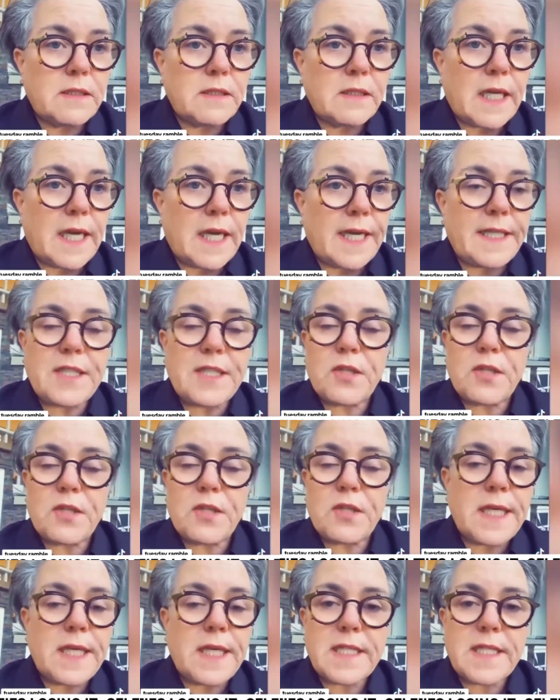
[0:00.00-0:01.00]
I don't
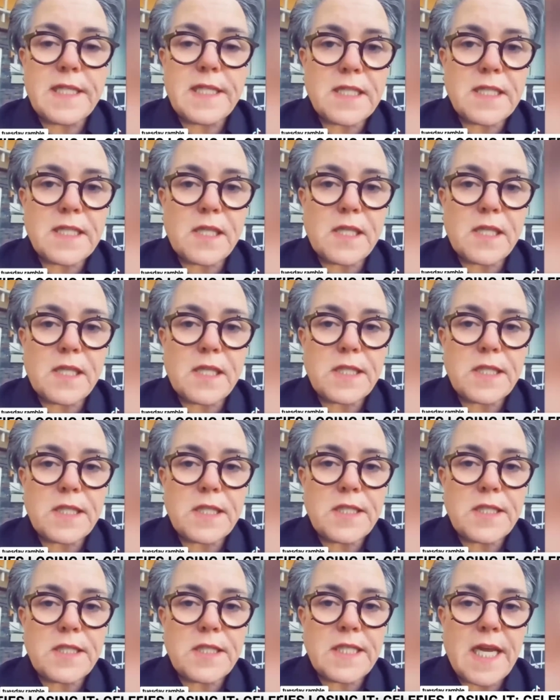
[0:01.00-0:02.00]
think it's as close as
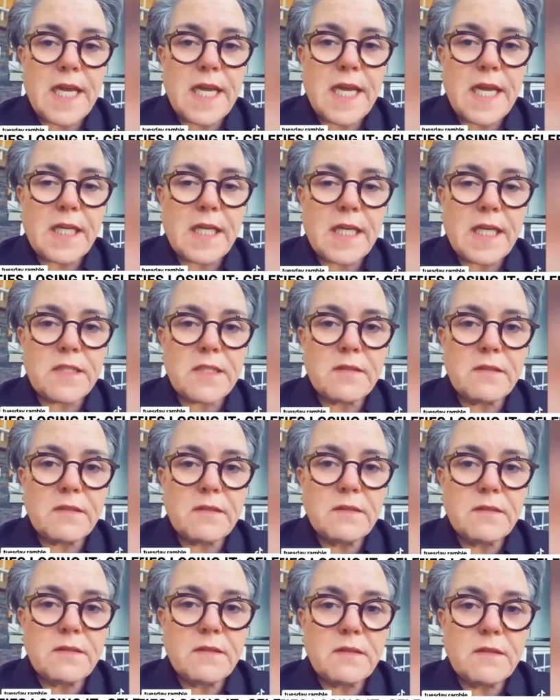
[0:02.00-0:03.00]
they're saying it is.
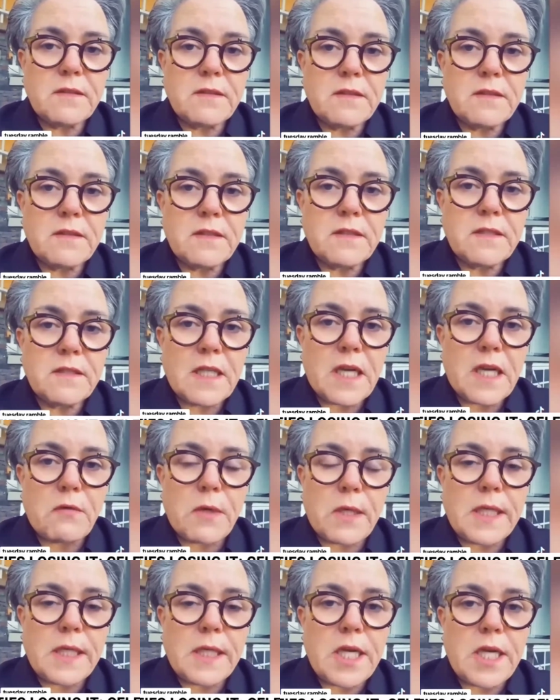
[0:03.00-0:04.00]
I
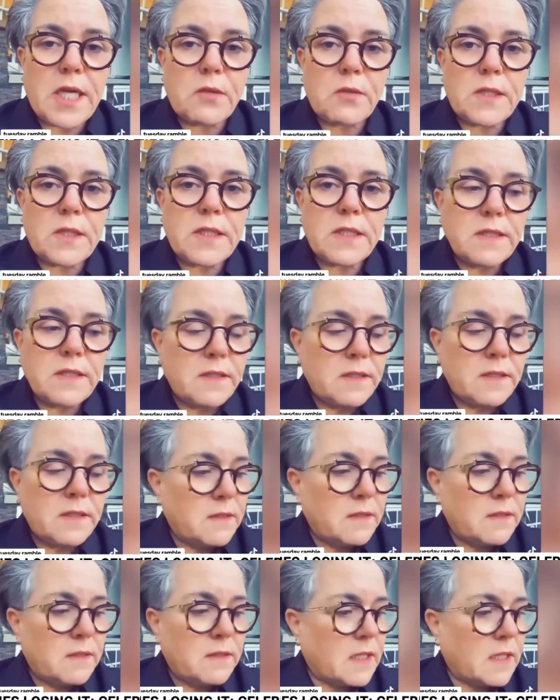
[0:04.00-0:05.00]
really don't.
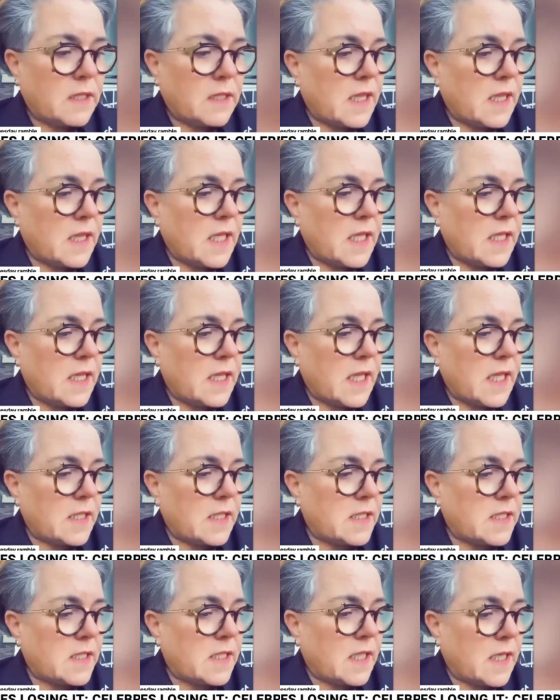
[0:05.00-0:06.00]
And I think
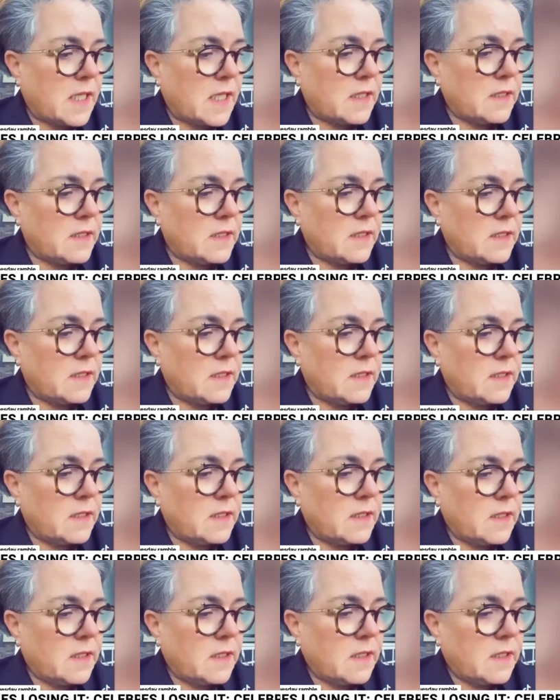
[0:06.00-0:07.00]
that
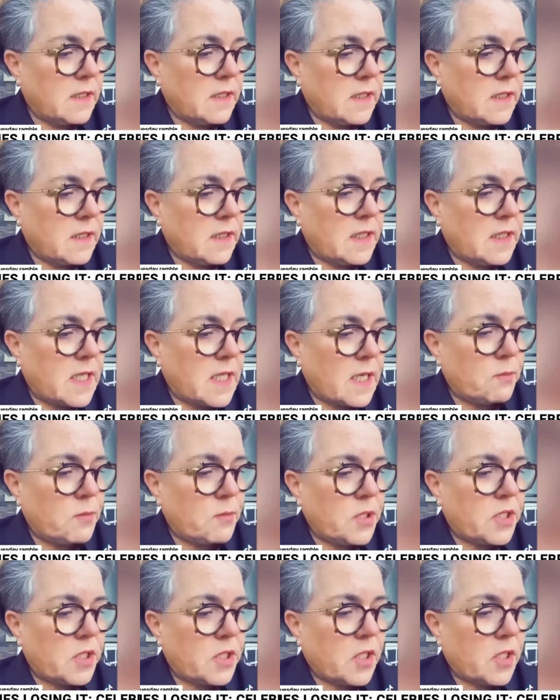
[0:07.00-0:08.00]
the
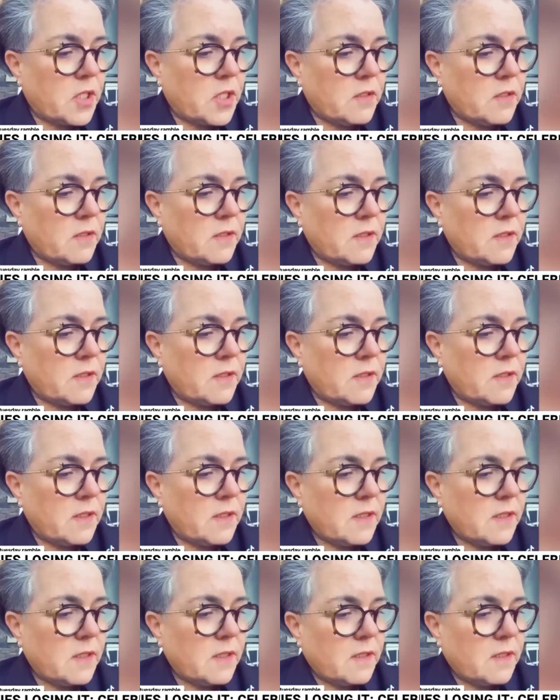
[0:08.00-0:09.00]
dumpster,
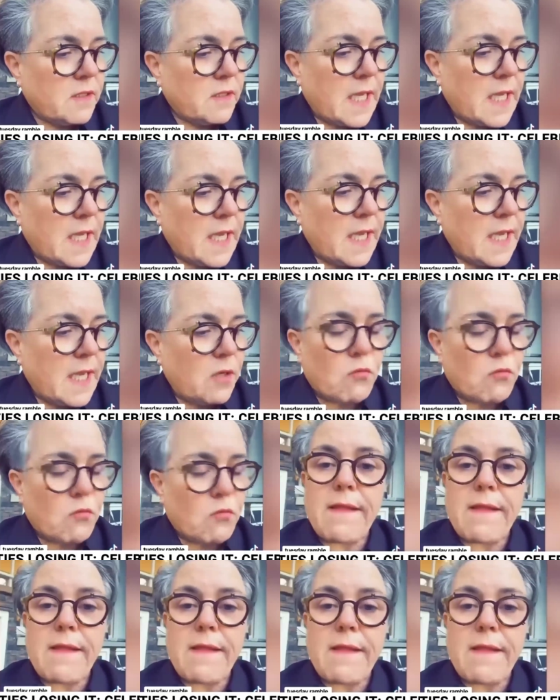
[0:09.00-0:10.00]
the hate
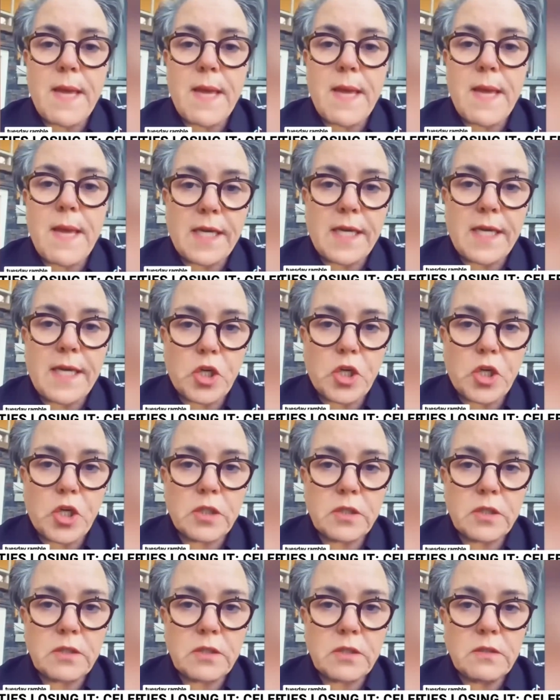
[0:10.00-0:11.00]
rally manager,
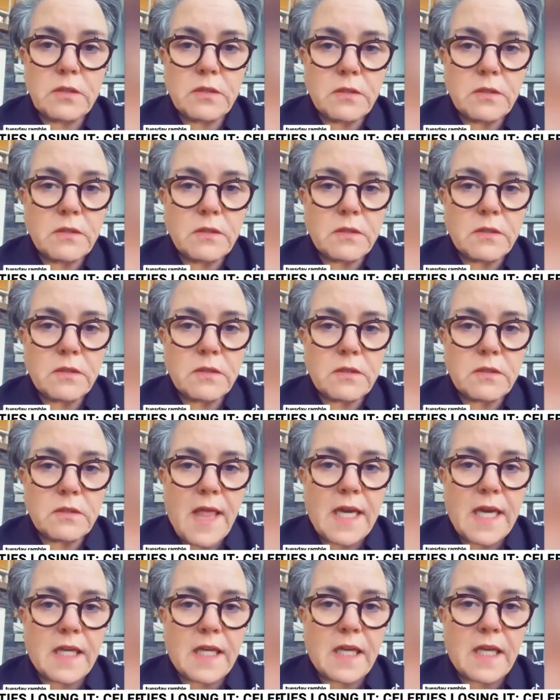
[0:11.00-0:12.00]

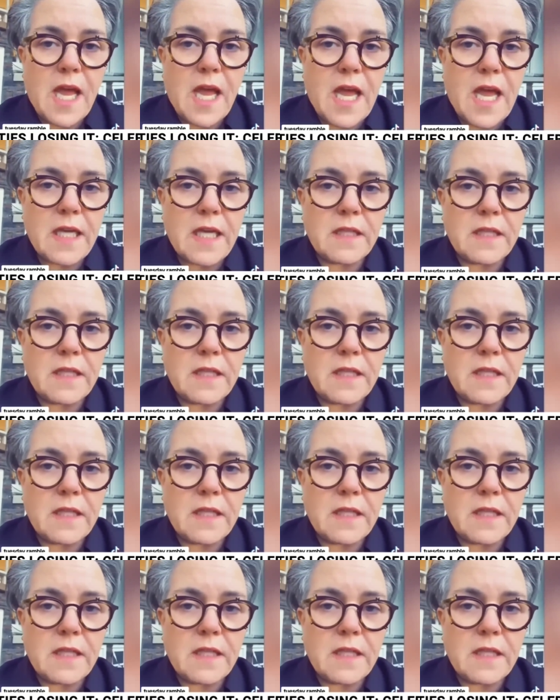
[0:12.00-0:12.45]
that guy,